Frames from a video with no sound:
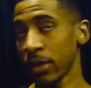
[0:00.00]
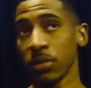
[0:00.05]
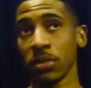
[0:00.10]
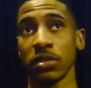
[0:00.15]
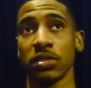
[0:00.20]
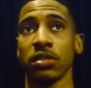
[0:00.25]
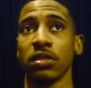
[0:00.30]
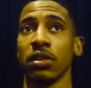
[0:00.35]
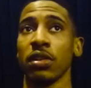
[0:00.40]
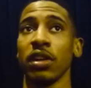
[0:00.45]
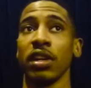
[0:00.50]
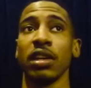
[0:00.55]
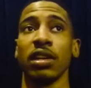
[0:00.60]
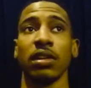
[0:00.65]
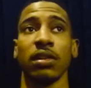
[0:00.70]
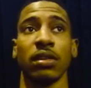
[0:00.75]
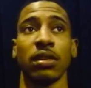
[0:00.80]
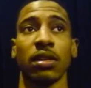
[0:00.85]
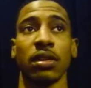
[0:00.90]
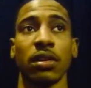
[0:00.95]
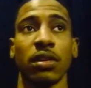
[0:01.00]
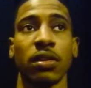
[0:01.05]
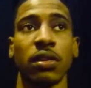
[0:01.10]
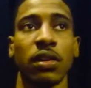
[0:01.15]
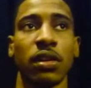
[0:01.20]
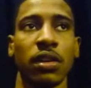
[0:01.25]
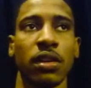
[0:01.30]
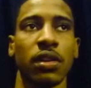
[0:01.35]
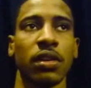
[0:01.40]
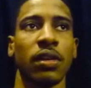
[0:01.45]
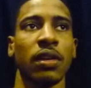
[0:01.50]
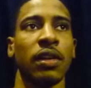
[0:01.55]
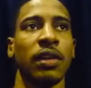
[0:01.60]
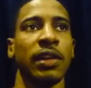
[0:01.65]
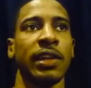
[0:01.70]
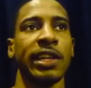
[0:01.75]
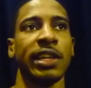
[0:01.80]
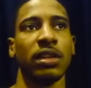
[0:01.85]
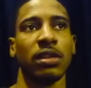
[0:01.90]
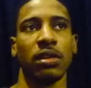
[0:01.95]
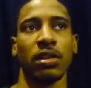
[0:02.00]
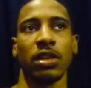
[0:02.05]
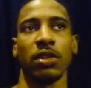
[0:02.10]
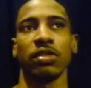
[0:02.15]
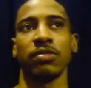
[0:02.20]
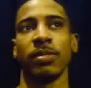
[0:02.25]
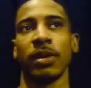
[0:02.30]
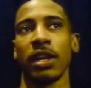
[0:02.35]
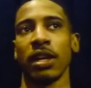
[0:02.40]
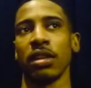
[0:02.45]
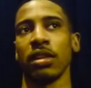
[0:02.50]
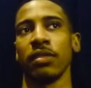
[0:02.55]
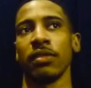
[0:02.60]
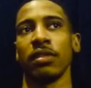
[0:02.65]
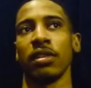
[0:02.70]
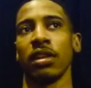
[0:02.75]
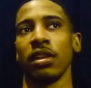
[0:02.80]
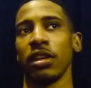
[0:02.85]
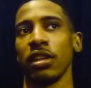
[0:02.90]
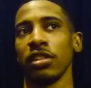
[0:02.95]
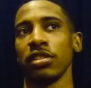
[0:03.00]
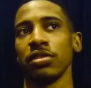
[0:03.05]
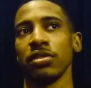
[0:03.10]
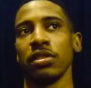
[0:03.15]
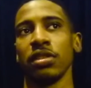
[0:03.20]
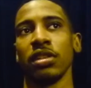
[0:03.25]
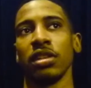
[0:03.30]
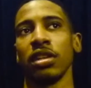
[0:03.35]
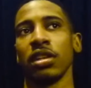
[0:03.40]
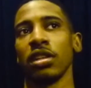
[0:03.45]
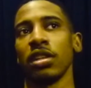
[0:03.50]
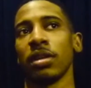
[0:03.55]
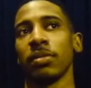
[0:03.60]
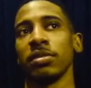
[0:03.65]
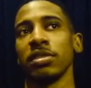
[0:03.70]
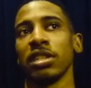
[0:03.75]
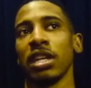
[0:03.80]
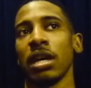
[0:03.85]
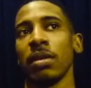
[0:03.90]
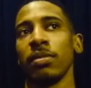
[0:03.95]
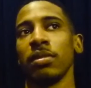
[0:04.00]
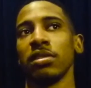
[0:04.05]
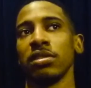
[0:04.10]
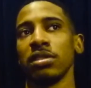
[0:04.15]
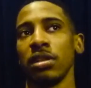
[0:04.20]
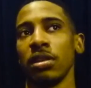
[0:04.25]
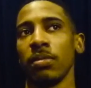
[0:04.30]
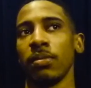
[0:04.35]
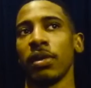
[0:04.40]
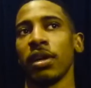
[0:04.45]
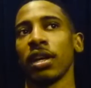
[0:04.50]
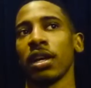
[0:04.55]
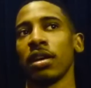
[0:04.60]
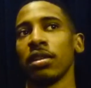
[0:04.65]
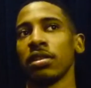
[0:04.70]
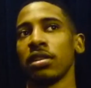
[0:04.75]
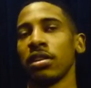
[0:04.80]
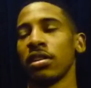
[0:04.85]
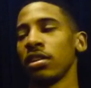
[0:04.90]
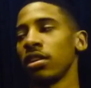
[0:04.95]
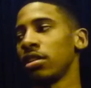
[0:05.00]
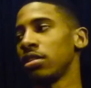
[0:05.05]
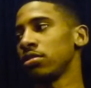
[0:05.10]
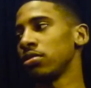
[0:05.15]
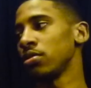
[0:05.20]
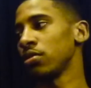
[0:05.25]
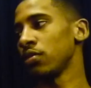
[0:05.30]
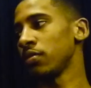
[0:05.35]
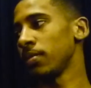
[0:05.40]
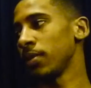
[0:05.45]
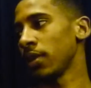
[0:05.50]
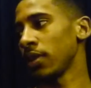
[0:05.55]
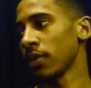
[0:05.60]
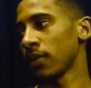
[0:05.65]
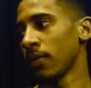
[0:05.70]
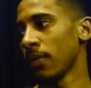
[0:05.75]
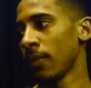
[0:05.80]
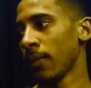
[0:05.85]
It was great, you know, he was battling an injury, and I'm just happy to see him back out there and get his groove back.